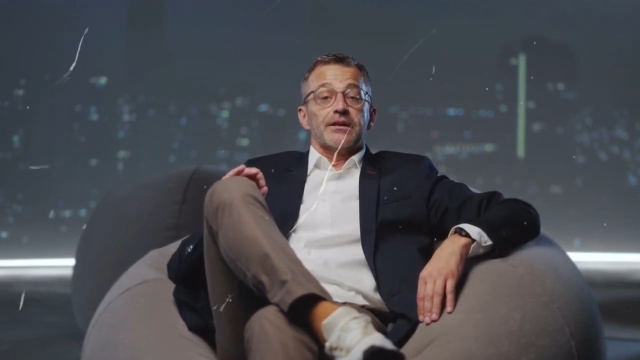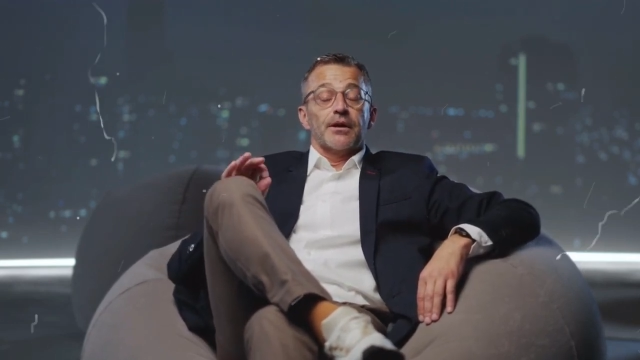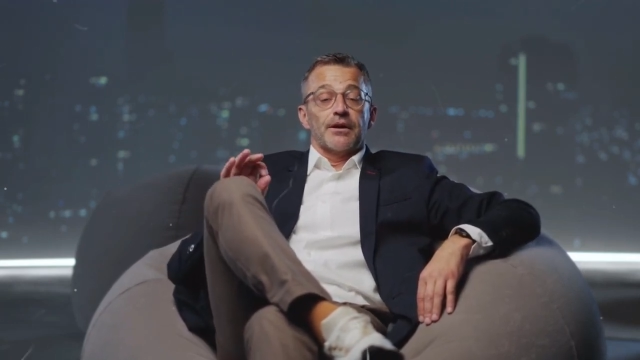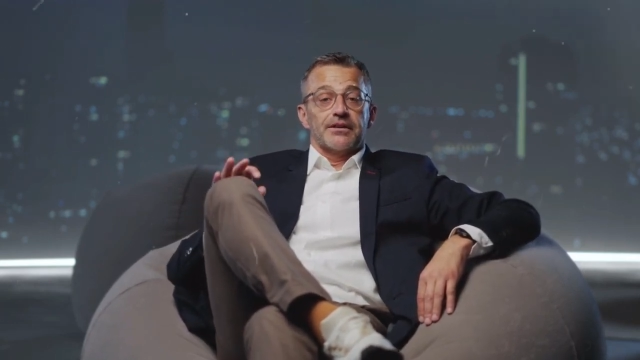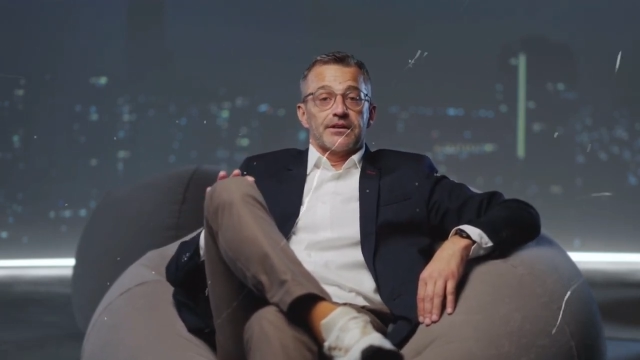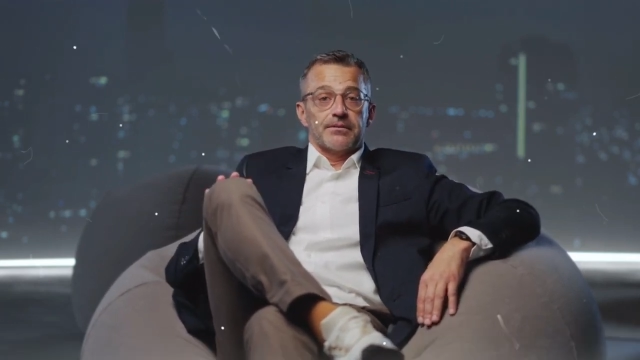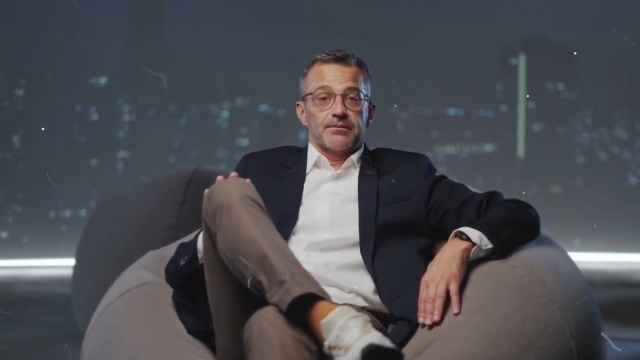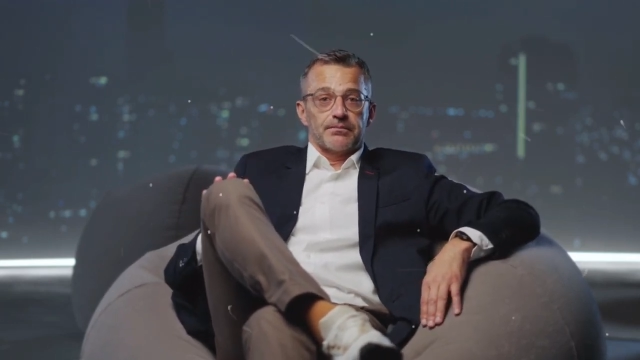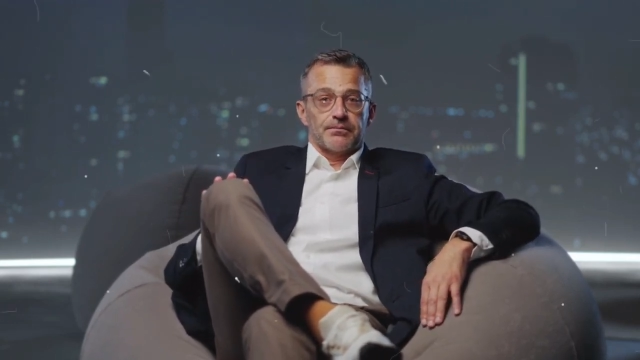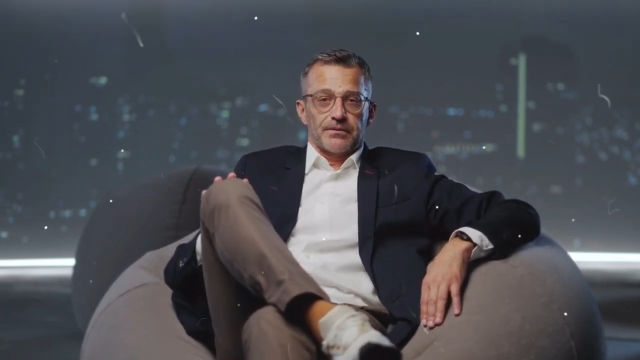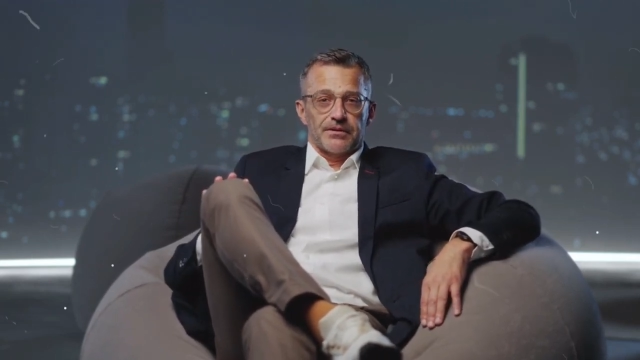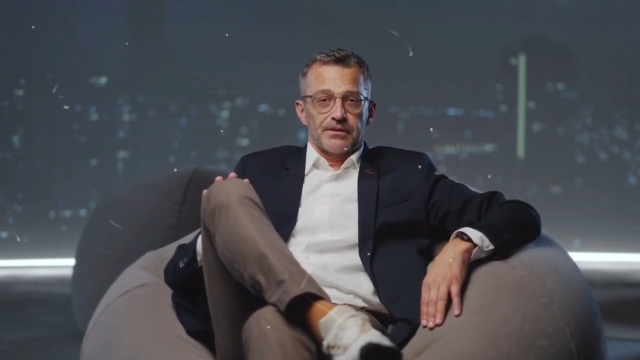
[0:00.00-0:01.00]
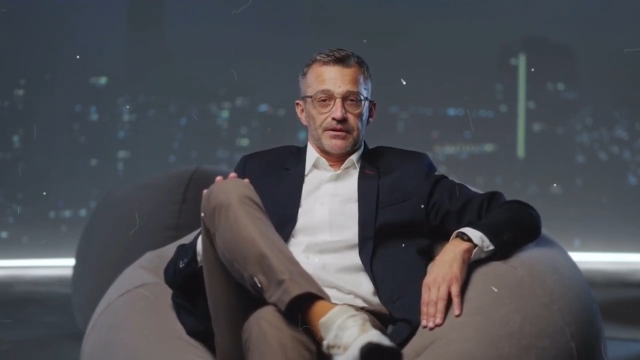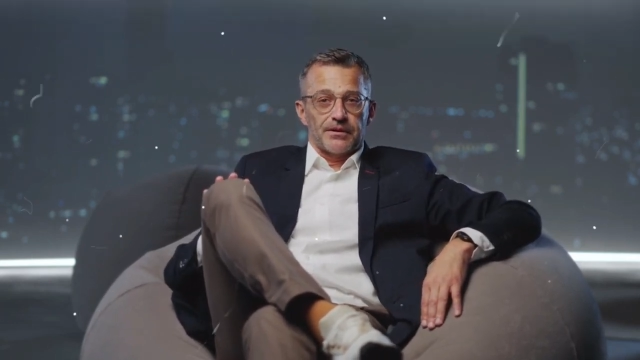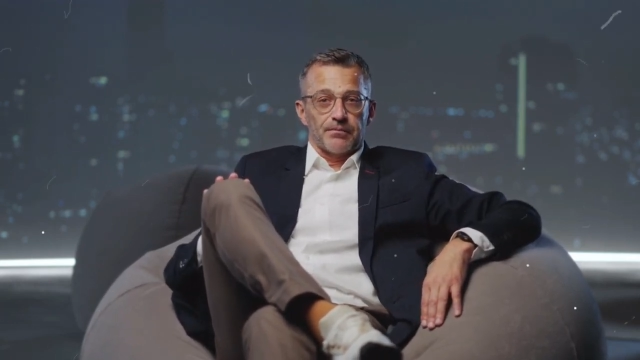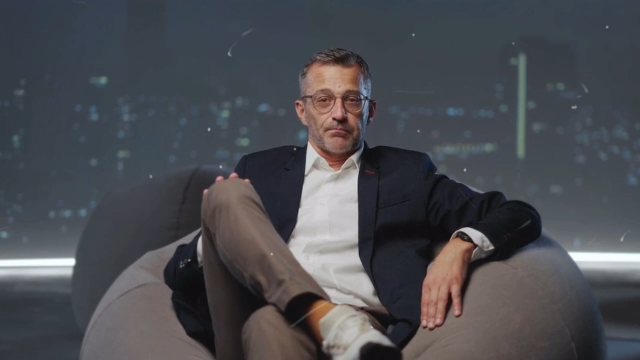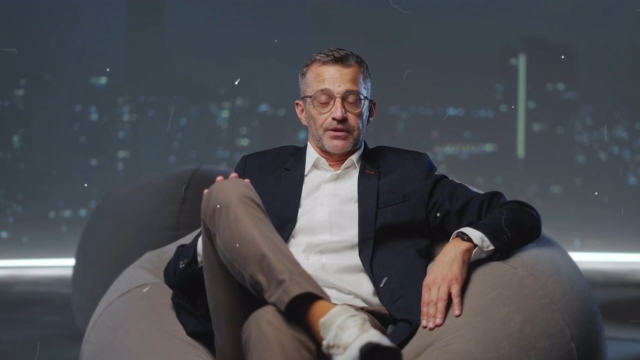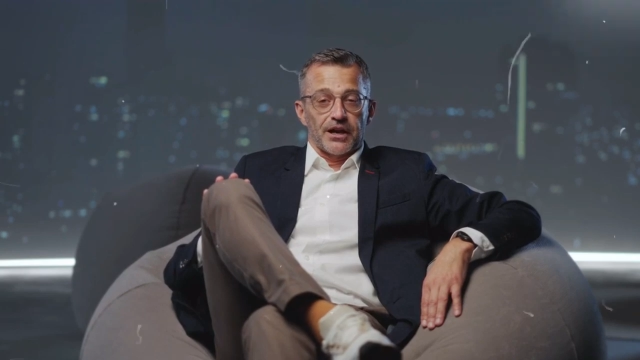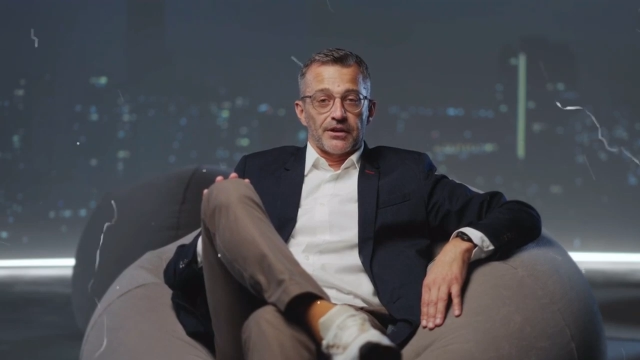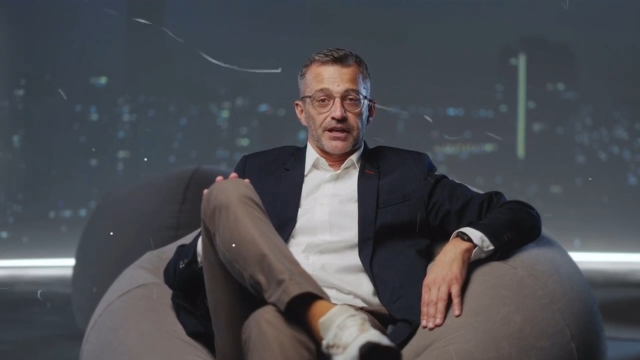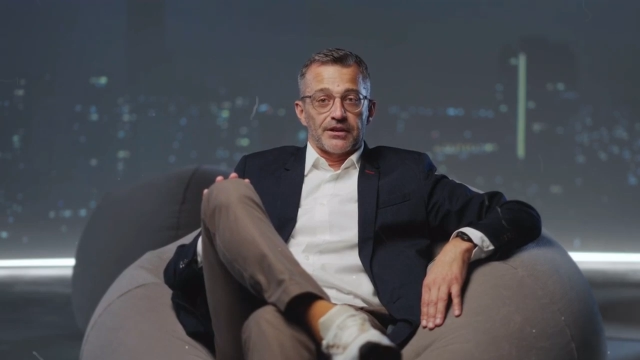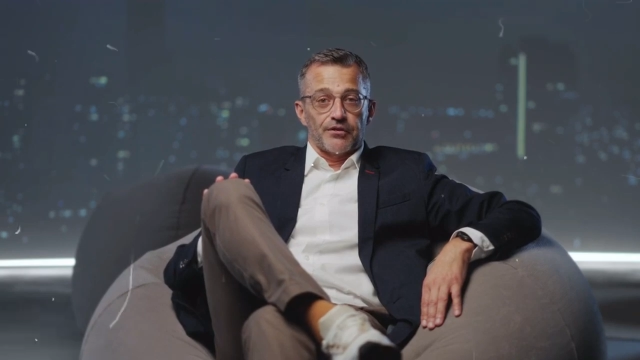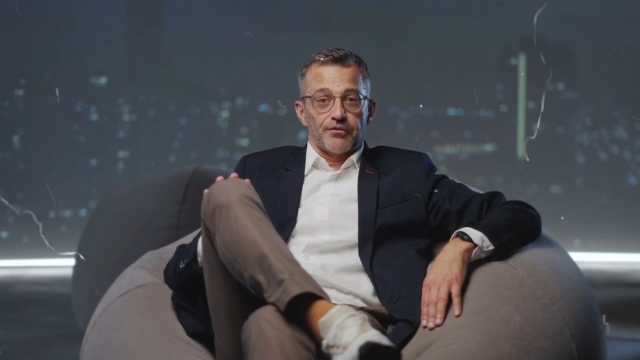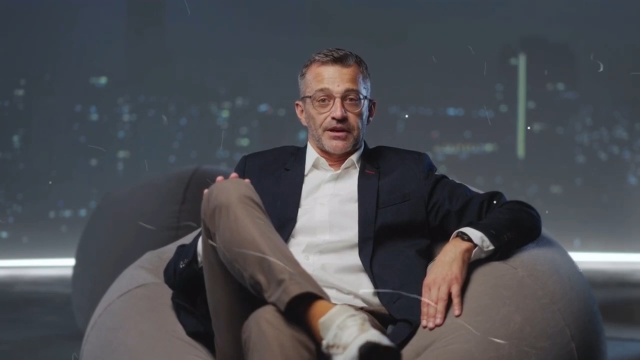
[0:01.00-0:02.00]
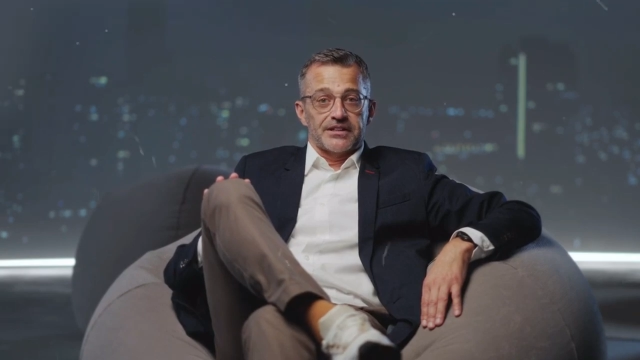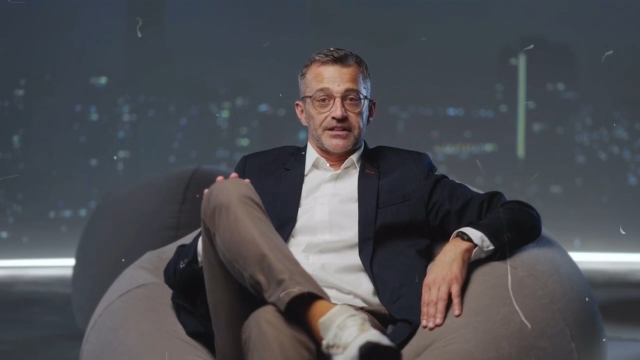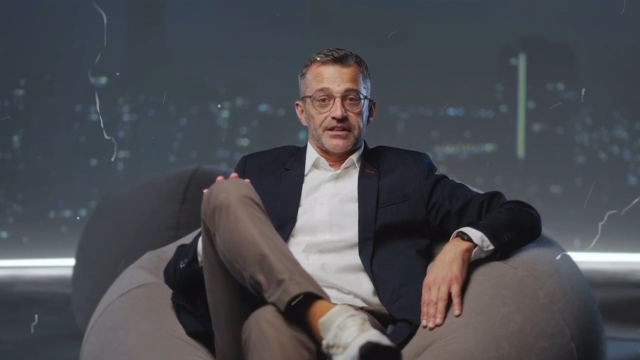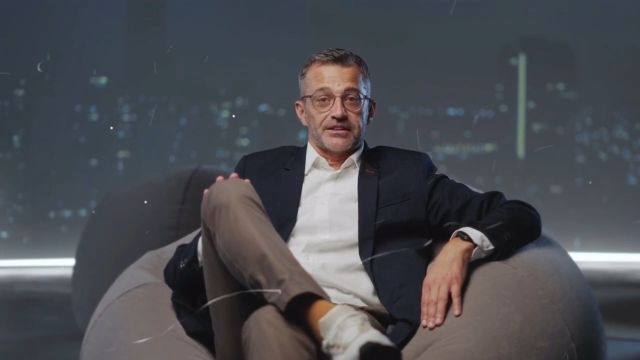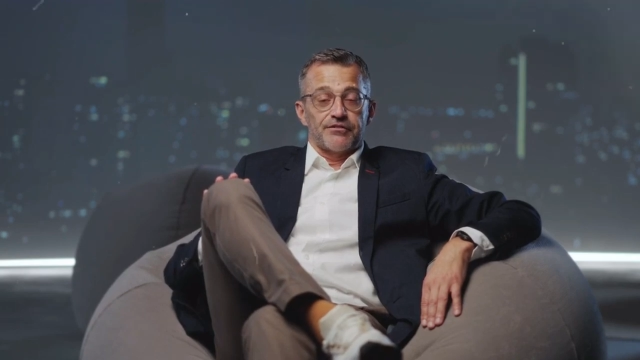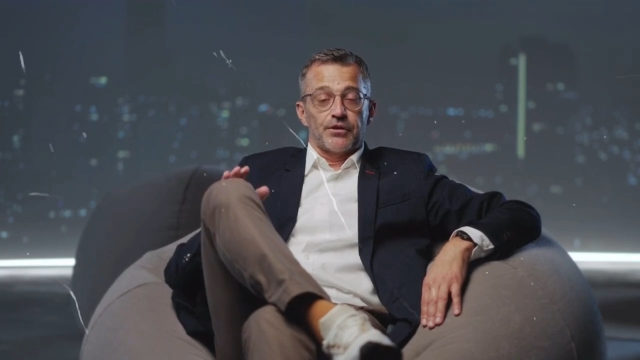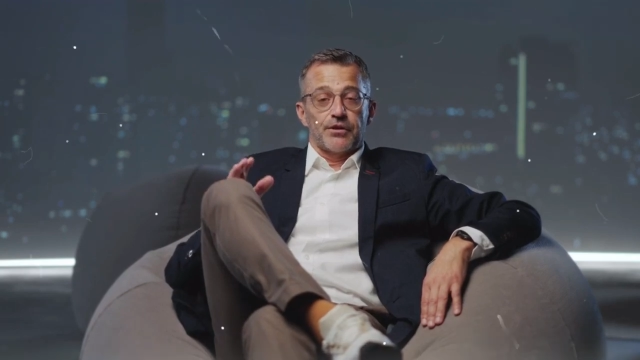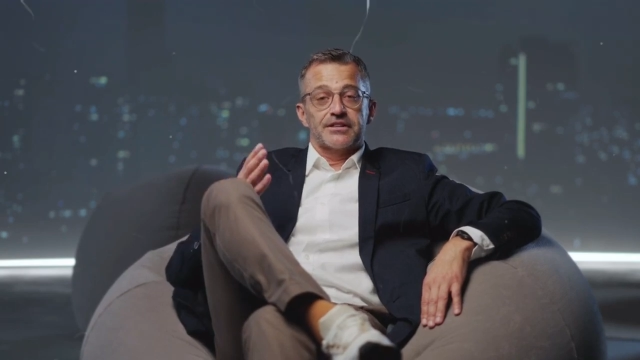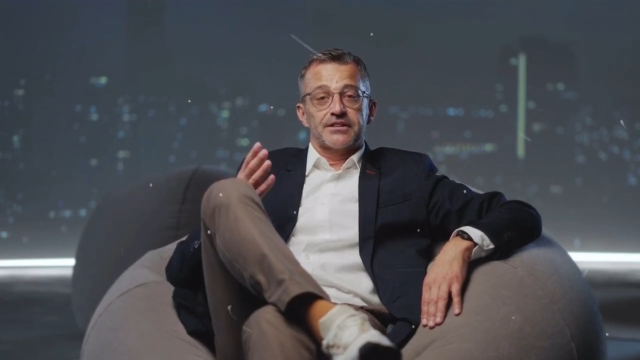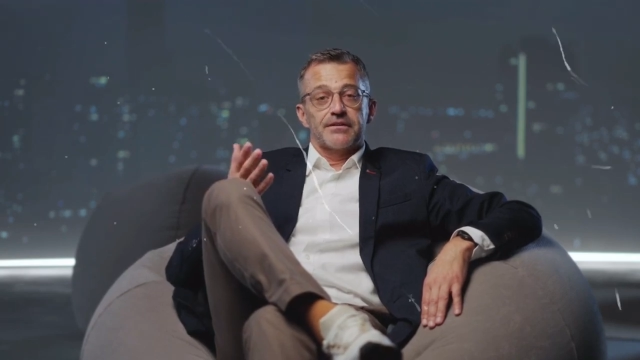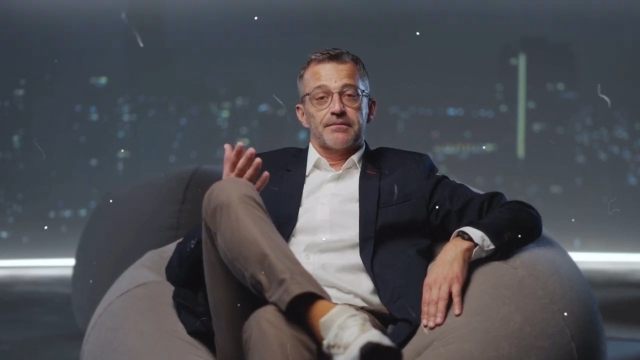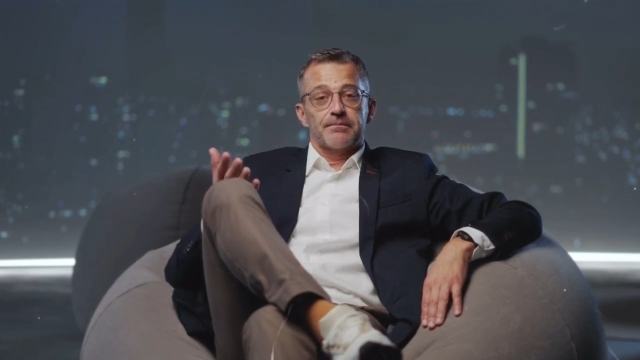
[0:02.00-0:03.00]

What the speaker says: not, without ever raising his voice.